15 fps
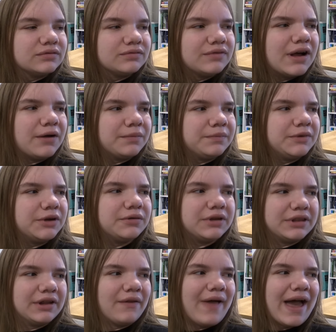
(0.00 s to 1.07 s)
Well, you
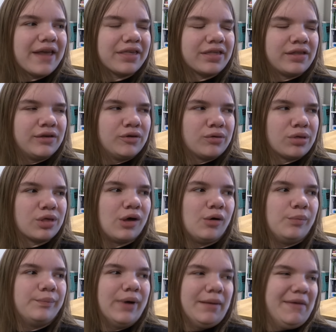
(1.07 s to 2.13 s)
did the last two, so
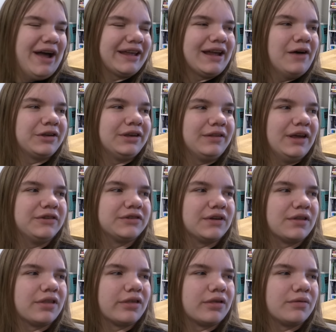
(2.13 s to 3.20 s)
by my
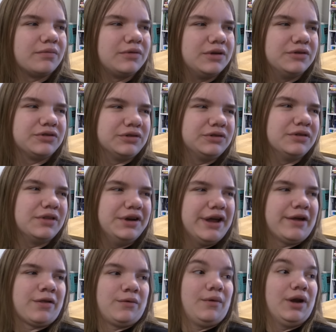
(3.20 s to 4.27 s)
calculations, you should do the
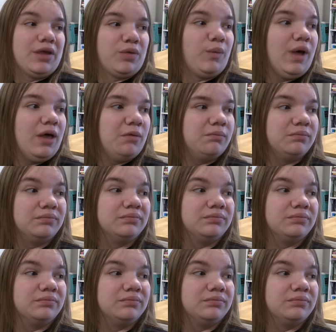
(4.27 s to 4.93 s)
next one as well.